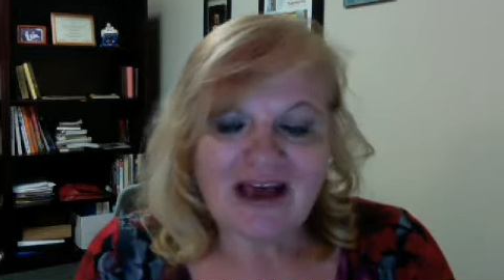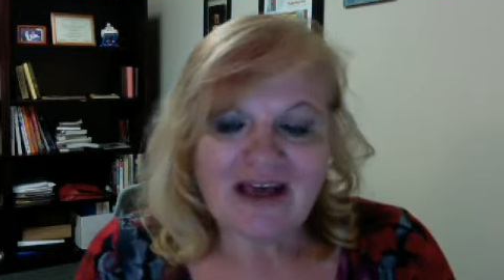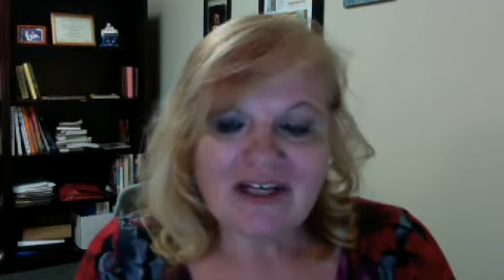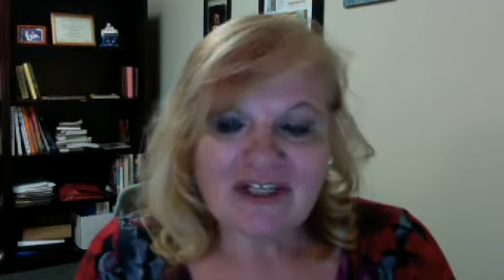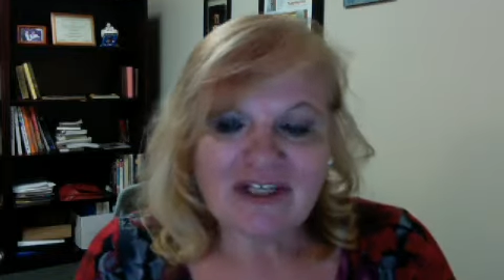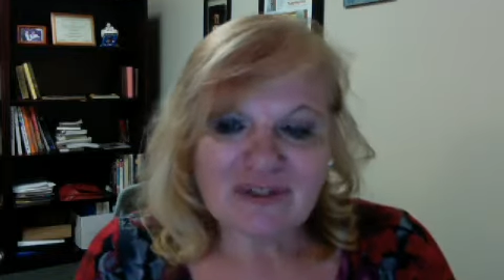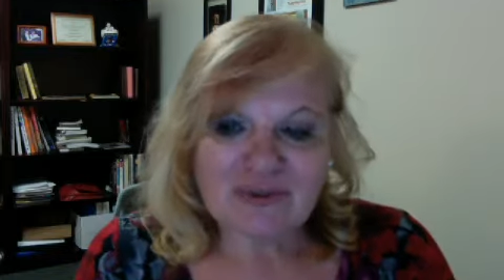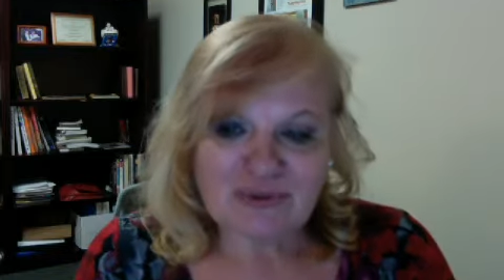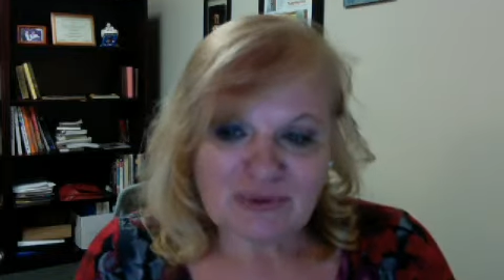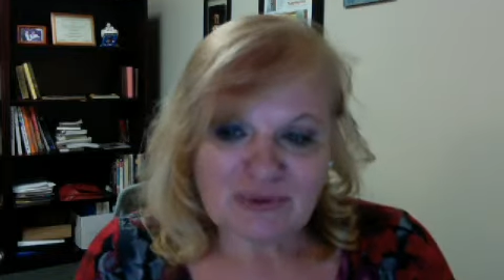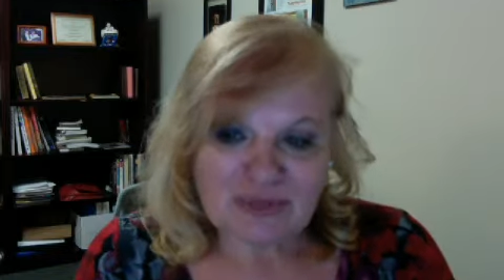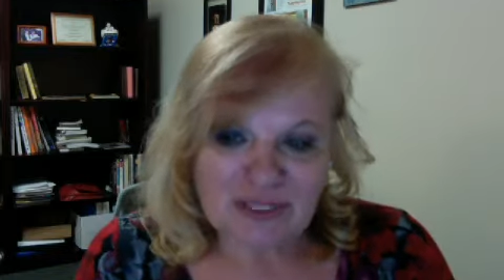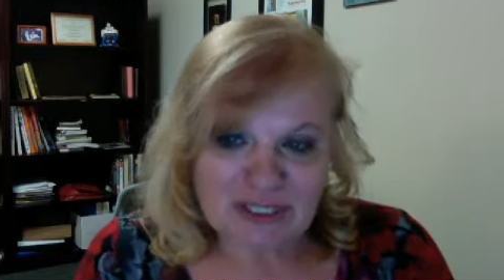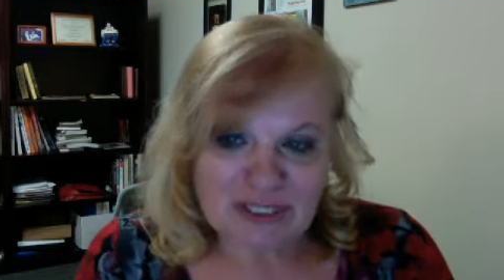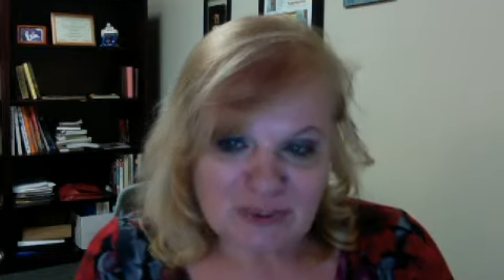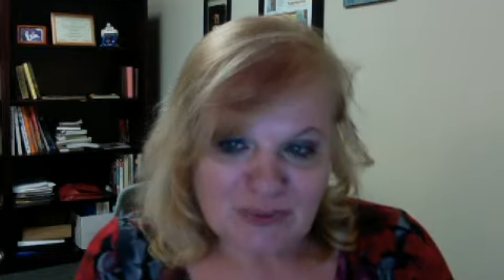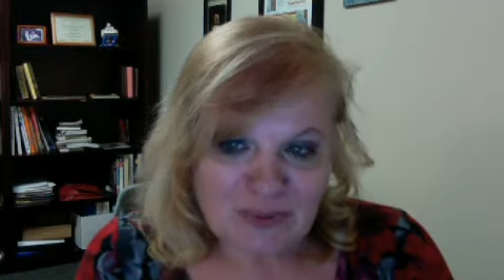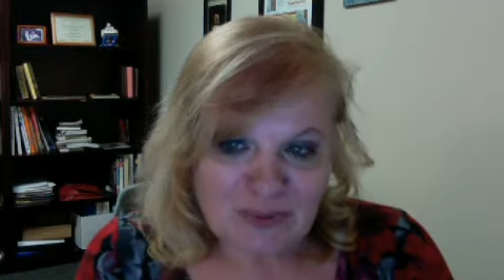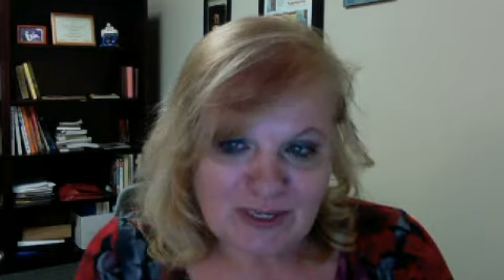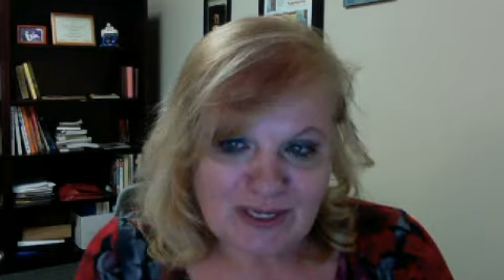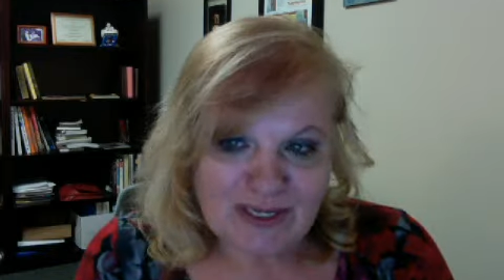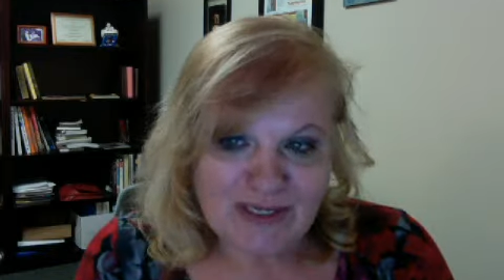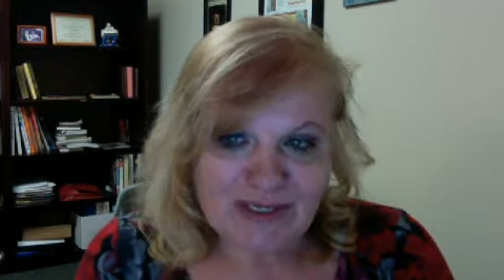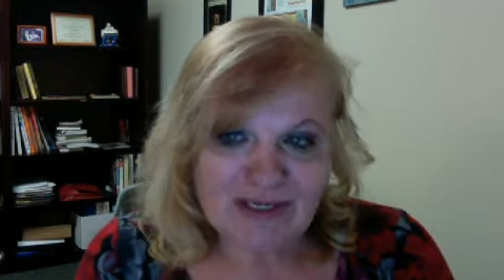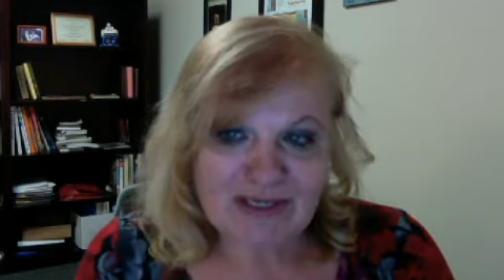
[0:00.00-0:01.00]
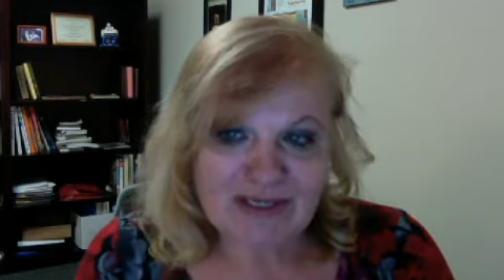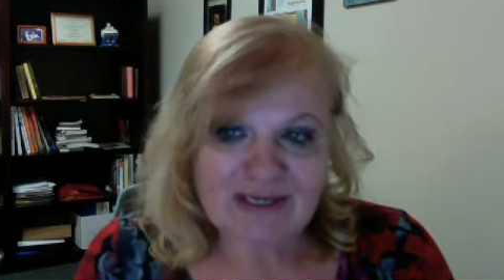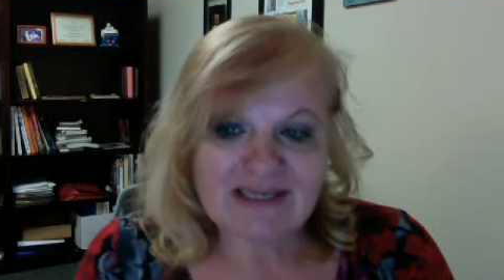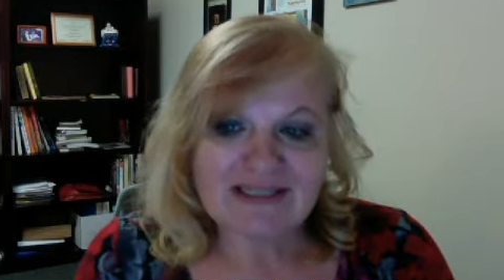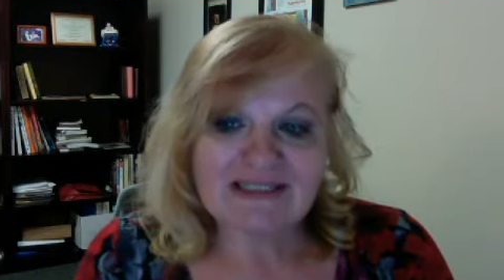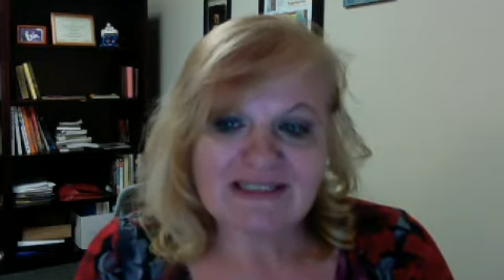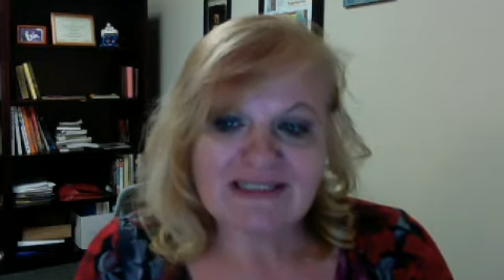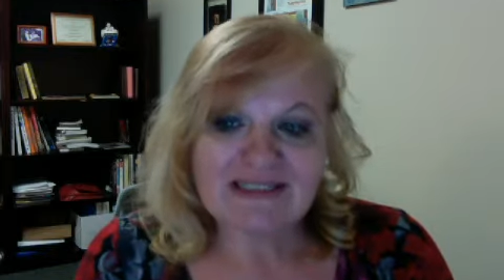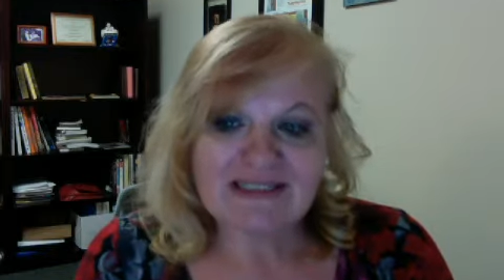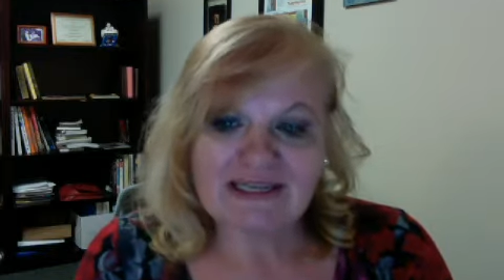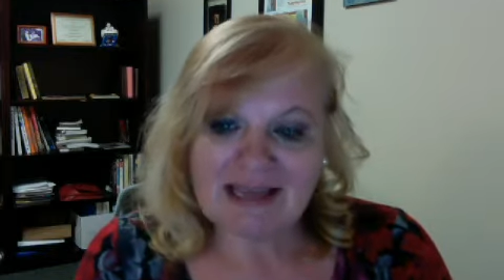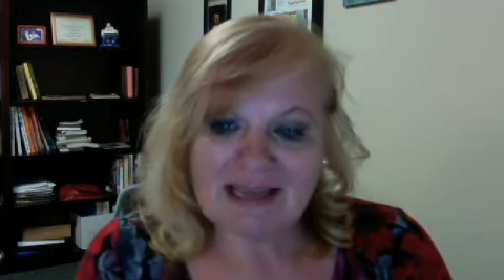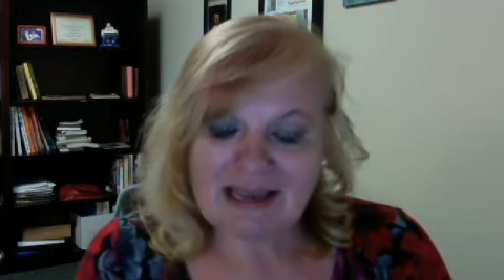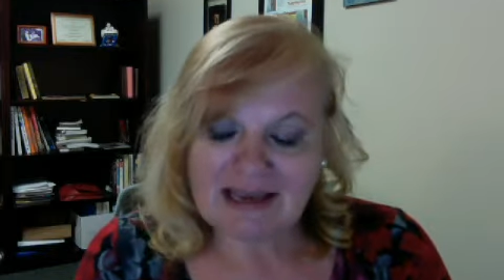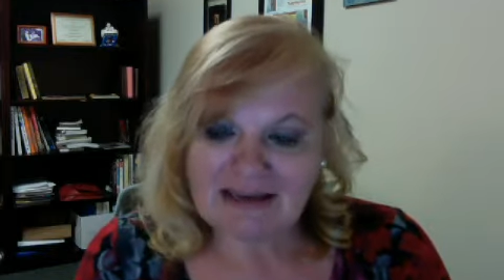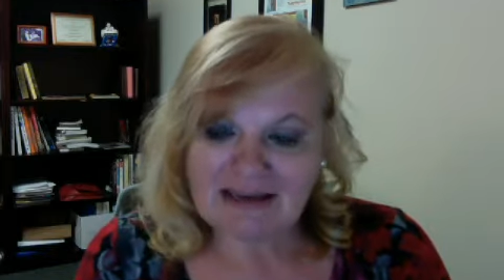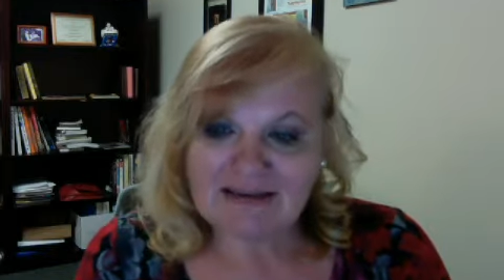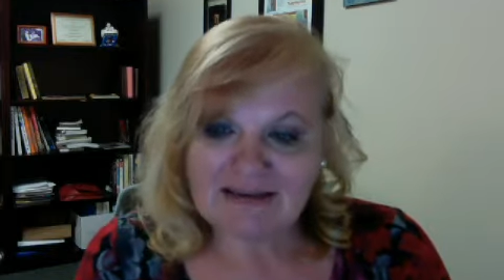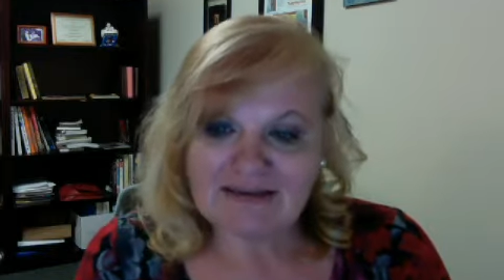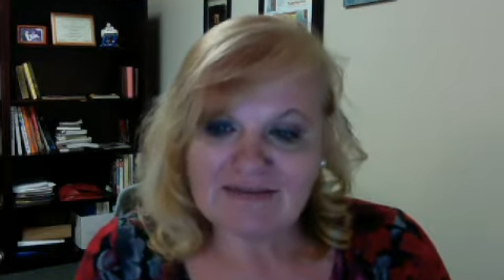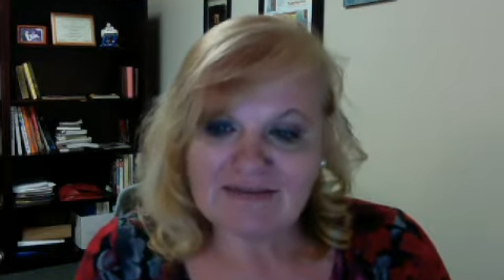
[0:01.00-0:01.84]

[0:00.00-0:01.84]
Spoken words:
So this week, it's again